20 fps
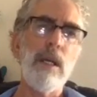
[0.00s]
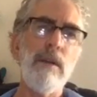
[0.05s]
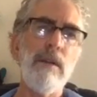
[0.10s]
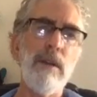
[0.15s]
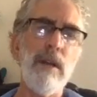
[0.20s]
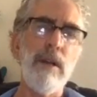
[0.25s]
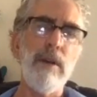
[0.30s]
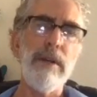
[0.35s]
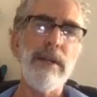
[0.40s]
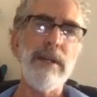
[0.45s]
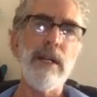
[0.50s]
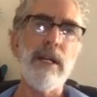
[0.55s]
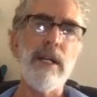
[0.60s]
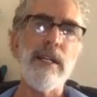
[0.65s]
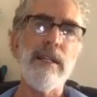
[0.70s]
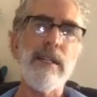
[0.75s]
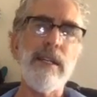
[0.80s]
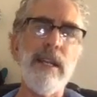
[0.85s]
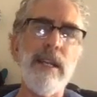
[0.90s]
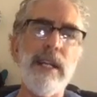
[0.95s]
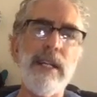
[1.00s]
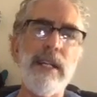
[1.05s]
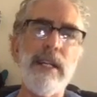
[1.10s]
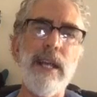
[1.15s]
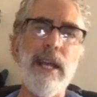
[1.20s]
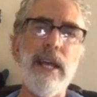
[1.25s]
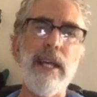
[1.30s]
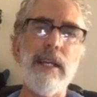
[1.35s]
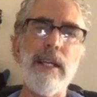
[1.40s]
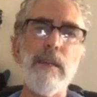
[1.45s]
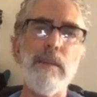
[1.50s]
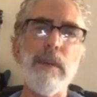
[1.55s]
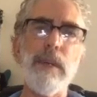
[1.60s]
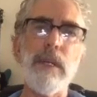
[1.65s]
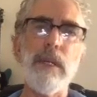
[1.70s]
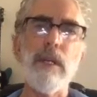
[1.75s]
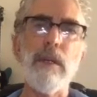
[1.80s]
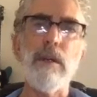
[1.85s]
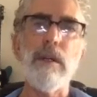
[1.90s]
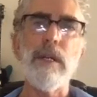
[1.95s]
Very nice, like that. Keep
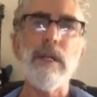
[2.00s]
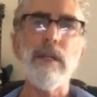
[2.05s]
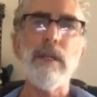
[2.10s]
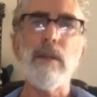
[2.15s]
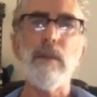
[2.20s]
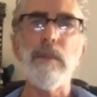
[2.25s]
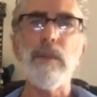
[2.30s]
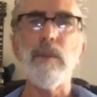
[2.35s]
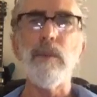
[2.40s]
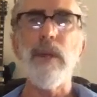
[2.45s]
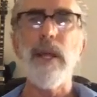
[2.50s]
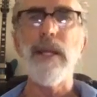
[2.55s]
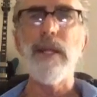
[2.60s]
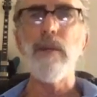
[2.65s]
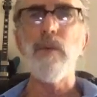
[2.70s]
it going. So be ready.